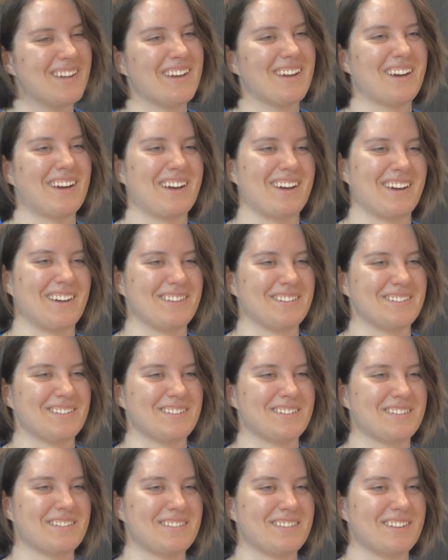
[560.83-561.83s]

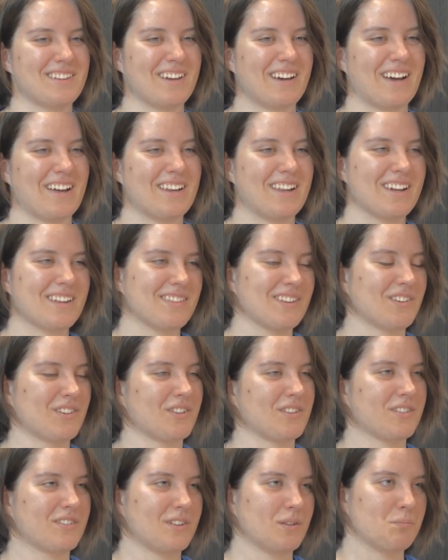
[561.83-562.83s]
And I like the
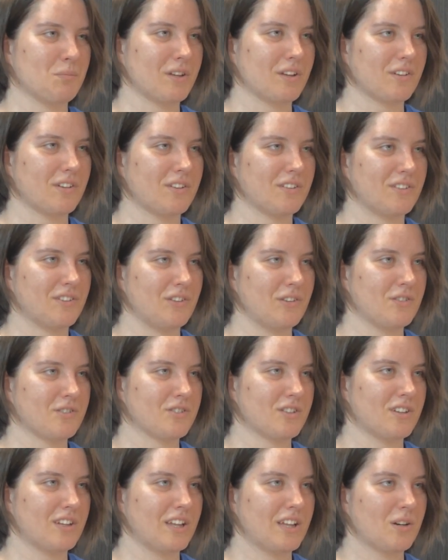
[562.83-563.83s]
concept because
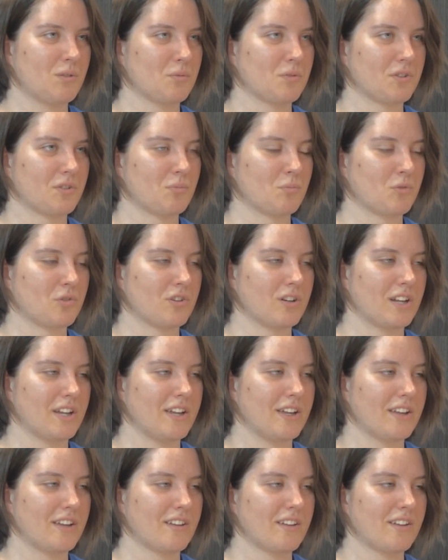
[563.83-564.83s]
usually it was more
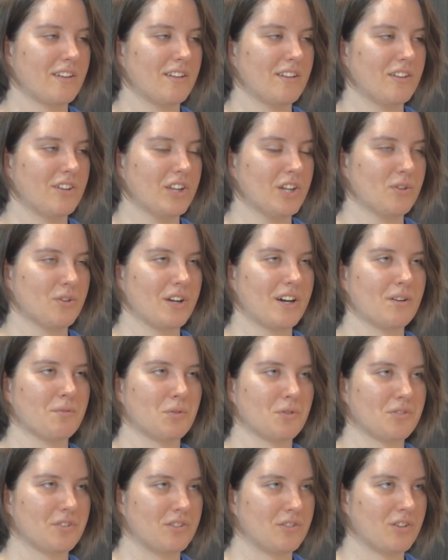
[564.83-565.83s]
like, here you have
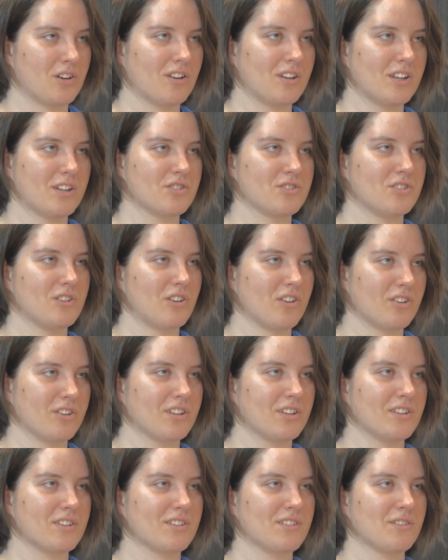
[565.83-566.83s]
all the knowledge, learn
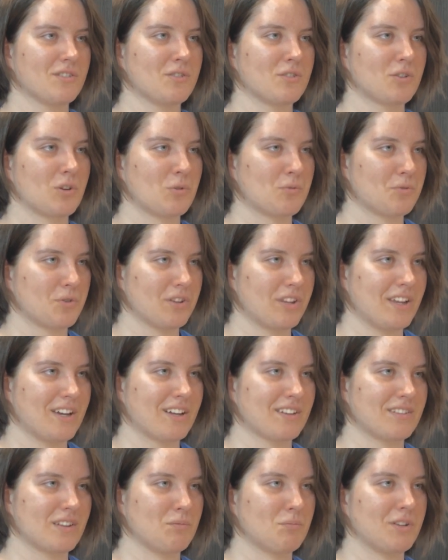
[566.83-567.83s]
it, know for the
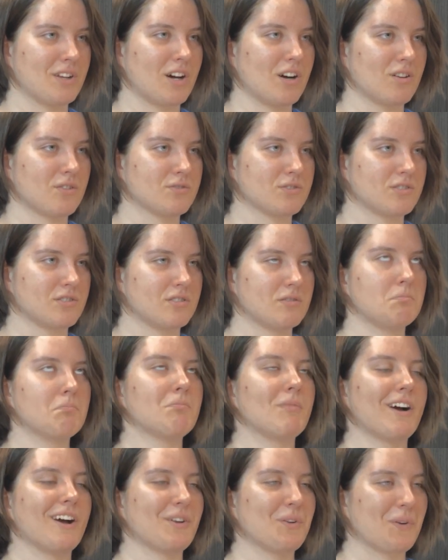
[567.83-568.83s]
exam, and after,
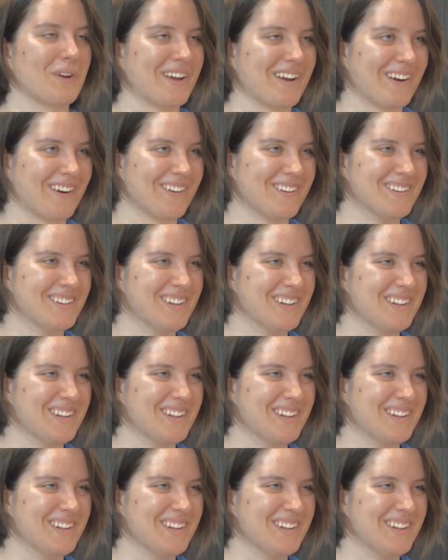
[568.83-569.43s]
I don't care.